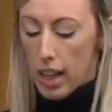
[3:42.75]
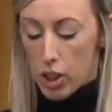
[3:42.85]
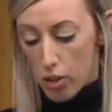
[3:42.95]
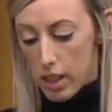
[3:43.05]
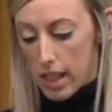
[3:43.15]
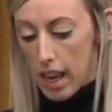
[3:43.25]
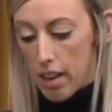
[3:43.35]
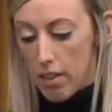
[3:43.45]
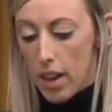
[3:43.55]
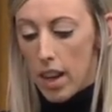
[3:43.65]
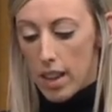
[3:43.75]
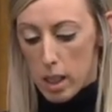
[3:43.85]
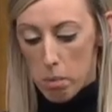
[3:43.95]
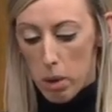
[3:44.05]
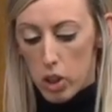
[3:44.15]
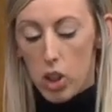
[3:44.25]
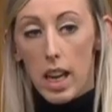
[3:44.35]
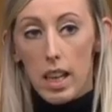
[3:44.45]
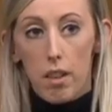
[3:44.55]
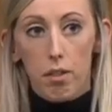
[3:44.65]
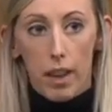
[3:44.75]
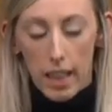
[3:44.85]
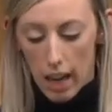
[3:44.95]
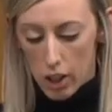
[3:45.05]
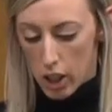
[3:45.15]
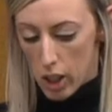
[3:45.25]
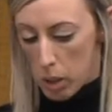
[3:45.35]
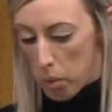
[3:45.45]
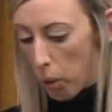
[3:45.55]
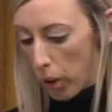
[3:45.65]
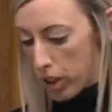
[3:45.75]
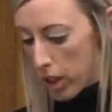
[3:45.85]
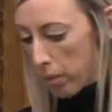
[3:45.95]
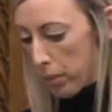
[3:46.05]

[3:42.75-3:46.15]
to receive this much needed financial support.